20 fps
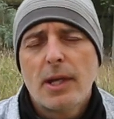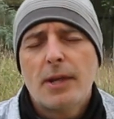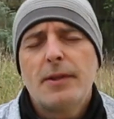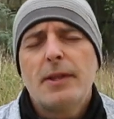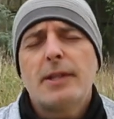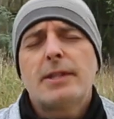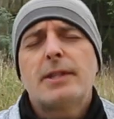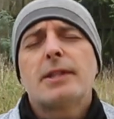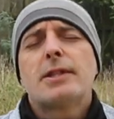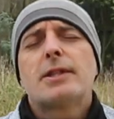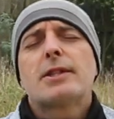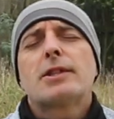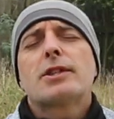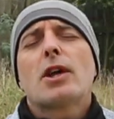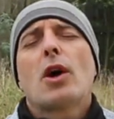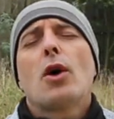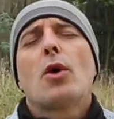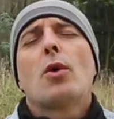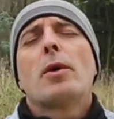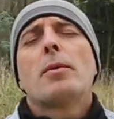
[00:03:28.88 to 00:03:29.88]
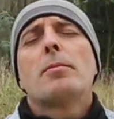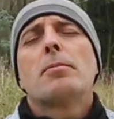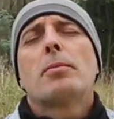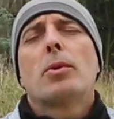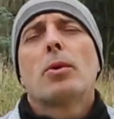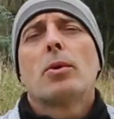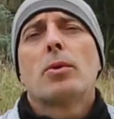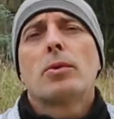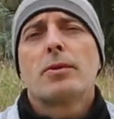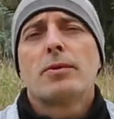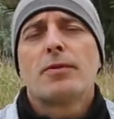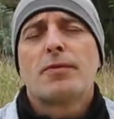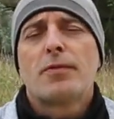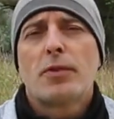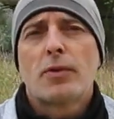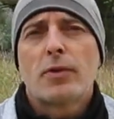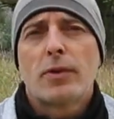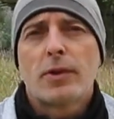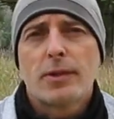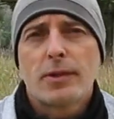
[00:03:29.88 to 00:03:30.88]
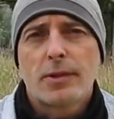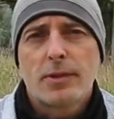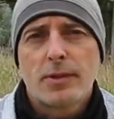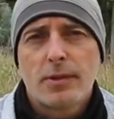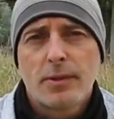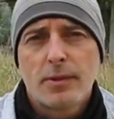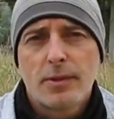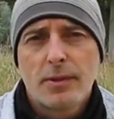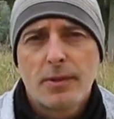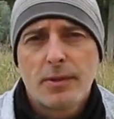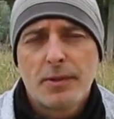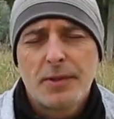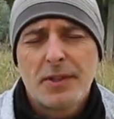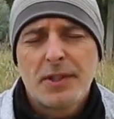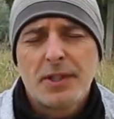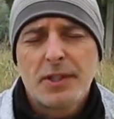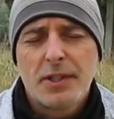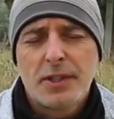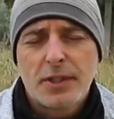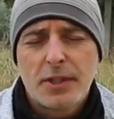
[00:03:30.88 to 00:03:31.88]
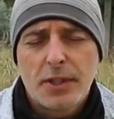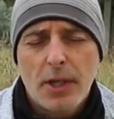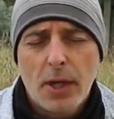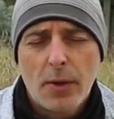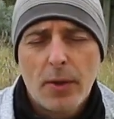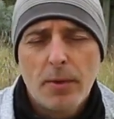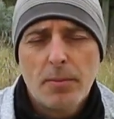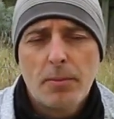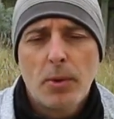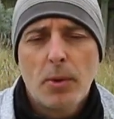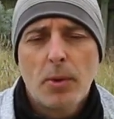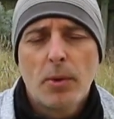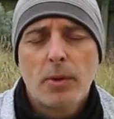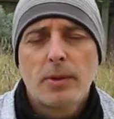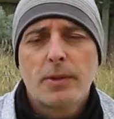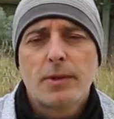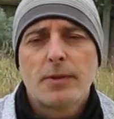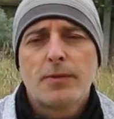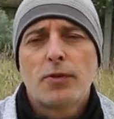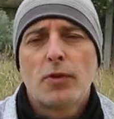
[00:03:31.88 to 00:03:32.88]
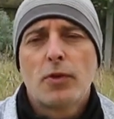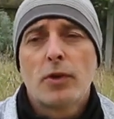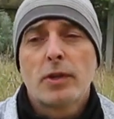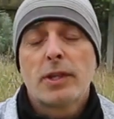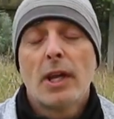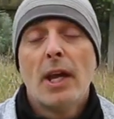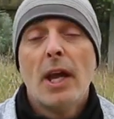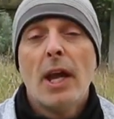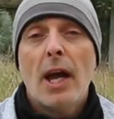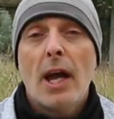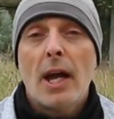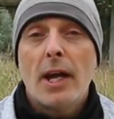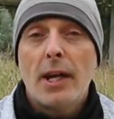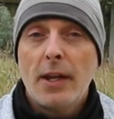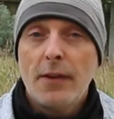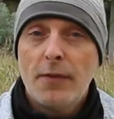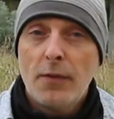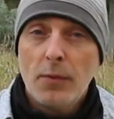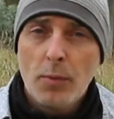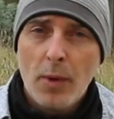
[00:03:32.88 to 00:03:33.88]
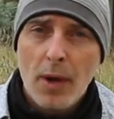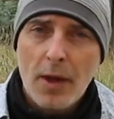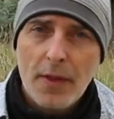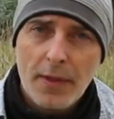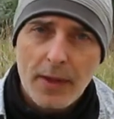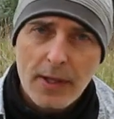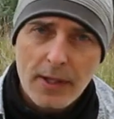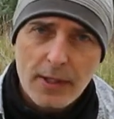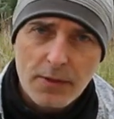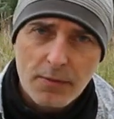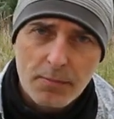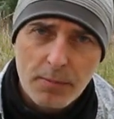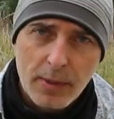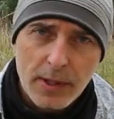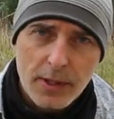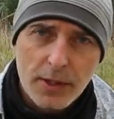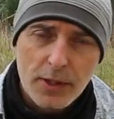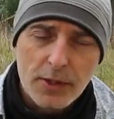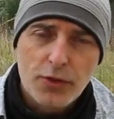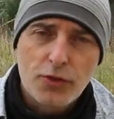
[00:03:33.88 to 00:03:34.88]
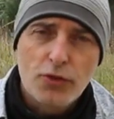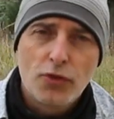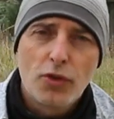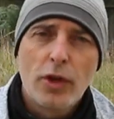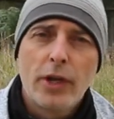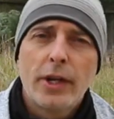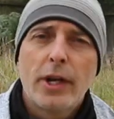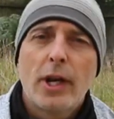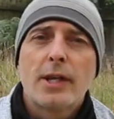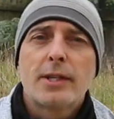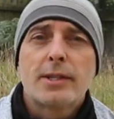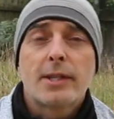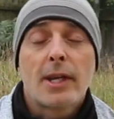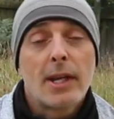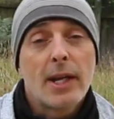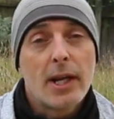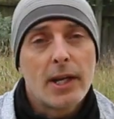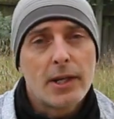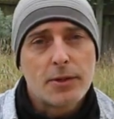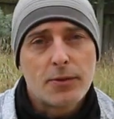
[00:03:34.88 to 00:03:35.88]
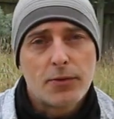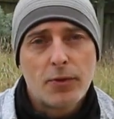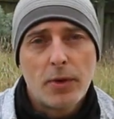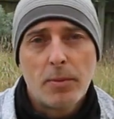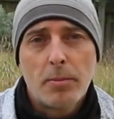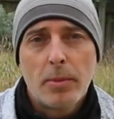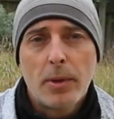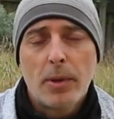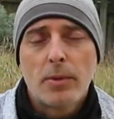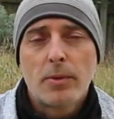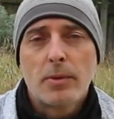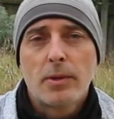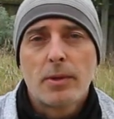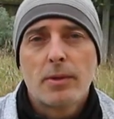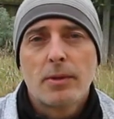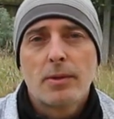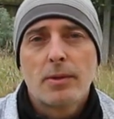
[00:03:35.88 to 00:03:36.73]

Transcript: This is so important for us. This is so important for us. And even where things have been destroyed, I say let us rebuild.